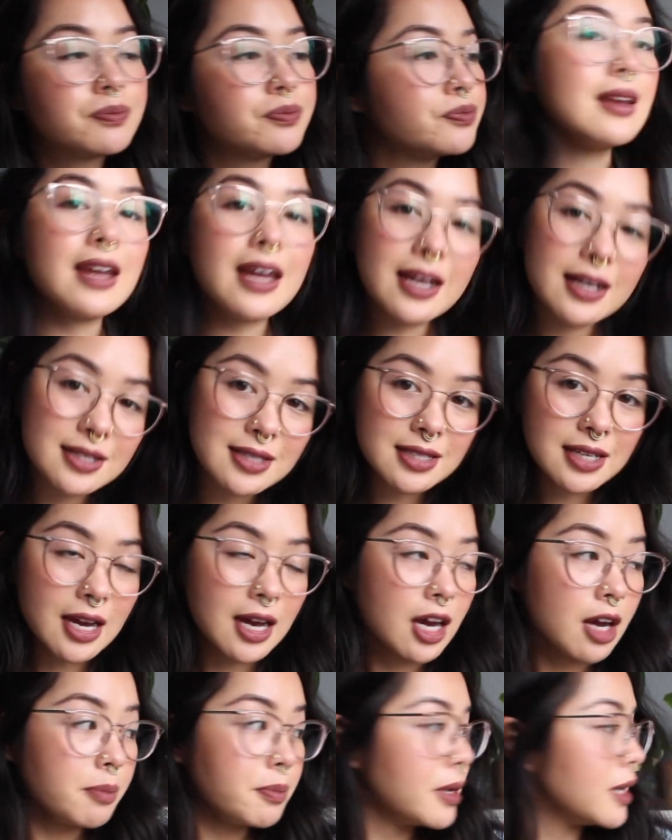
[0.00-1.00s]
Next
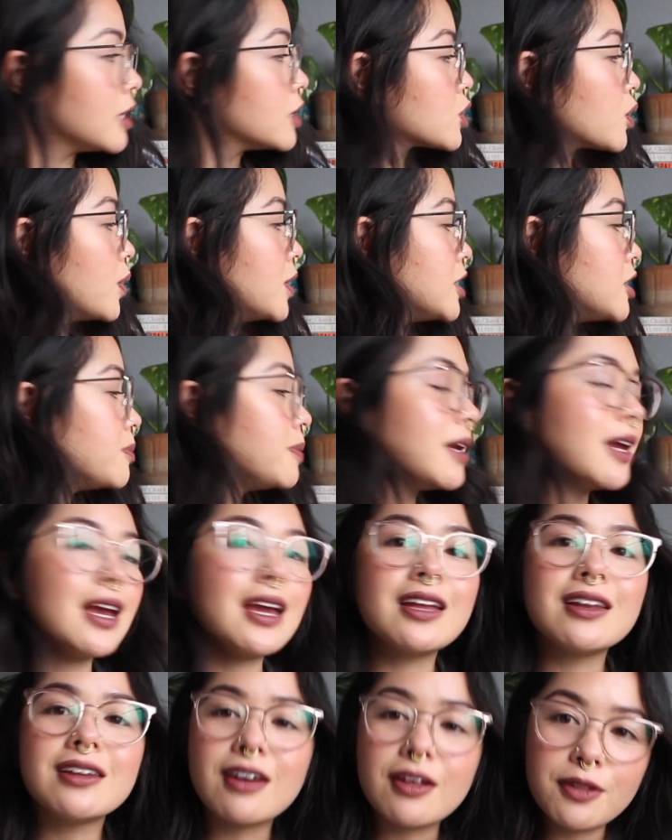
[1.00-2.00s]
up is going to be
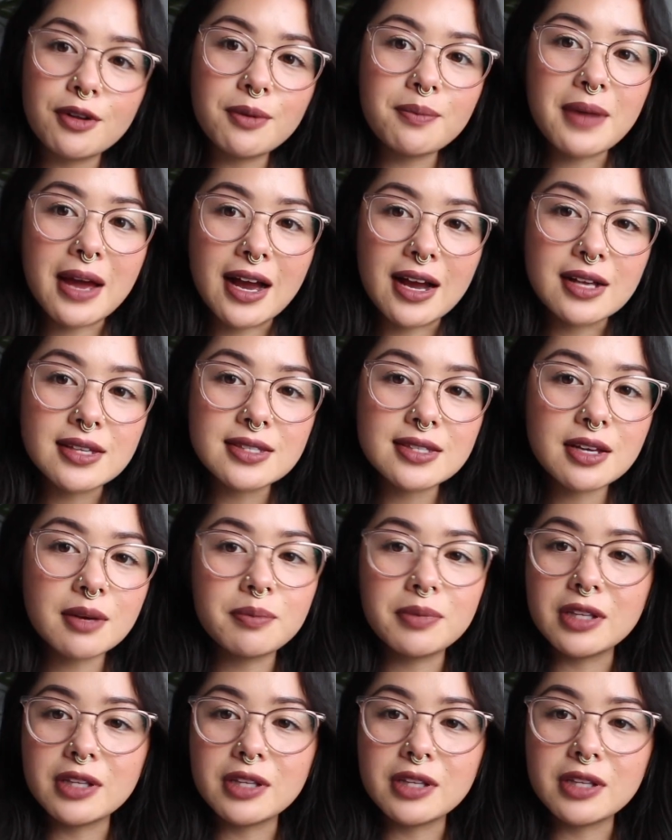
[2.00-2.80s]
another mask.